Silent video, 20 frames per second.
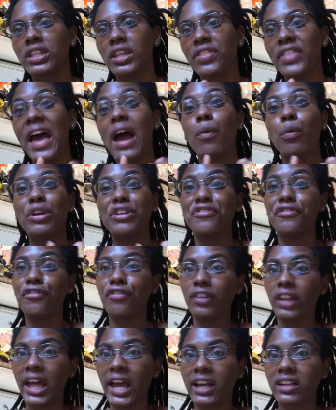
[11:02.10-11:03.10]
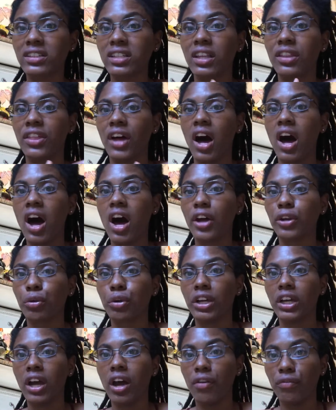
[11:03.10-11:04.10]
that reflect the
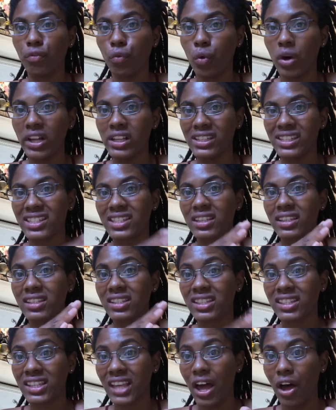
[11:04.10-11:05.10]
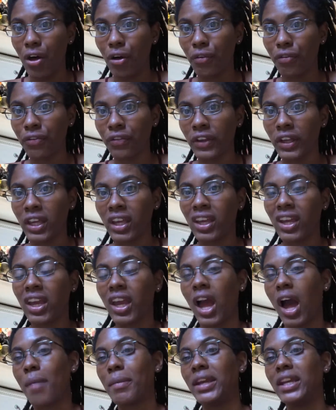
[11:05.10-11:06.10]
honoring of one's self.
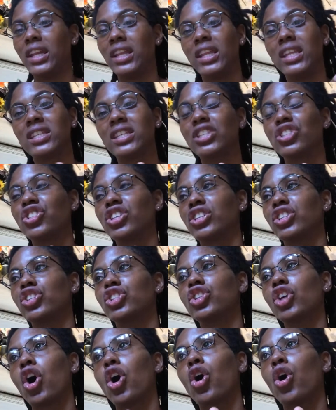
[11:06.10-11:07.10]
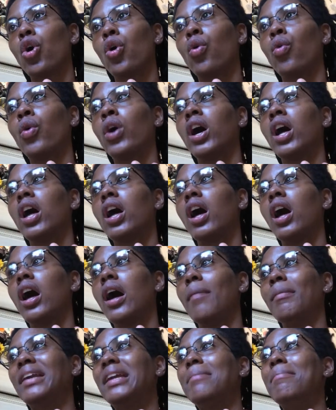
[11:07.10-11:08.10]
I mean, and this is just so
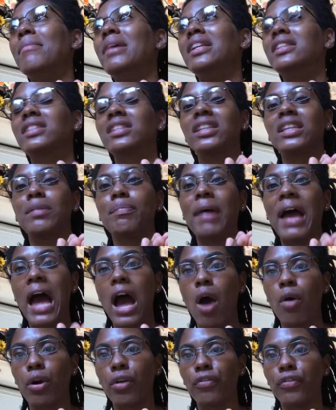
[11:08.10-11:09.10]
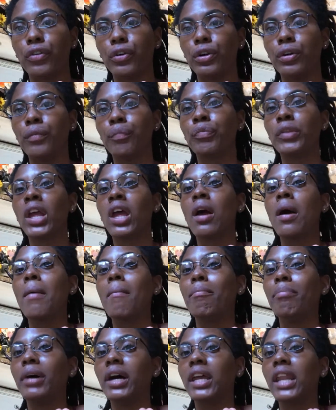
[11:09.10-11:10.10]
immensely powerful.
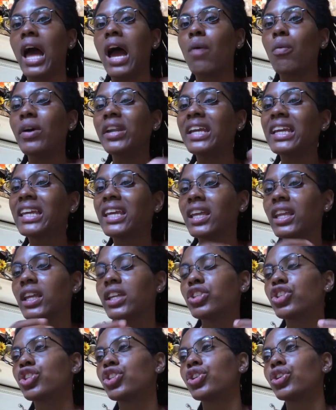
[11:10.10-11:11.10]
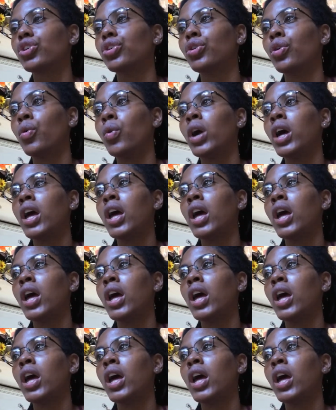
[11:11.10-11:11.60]
But I want to get into